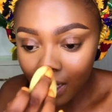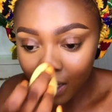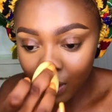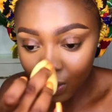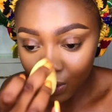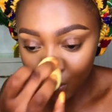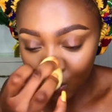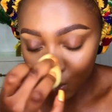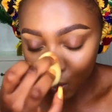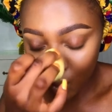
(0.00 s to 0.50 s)
I
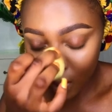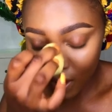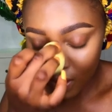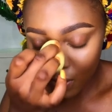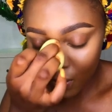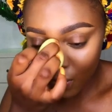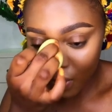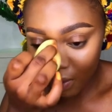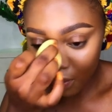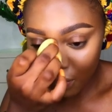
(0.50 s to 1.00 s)
just told her
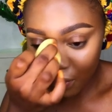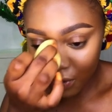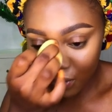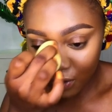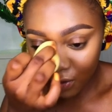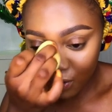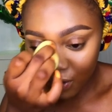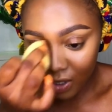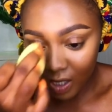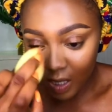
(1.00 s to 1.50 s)
no, I'm going
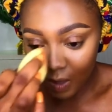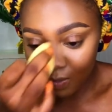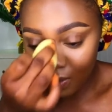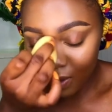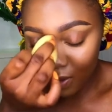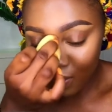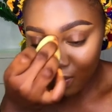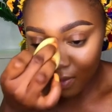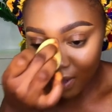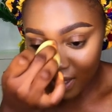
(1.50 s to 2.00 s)
to just keep it
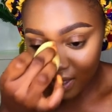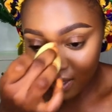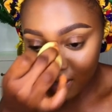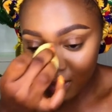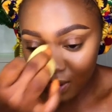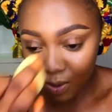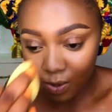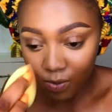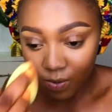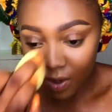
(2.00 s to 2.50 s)
to
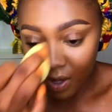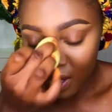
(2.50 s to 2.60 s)
myself.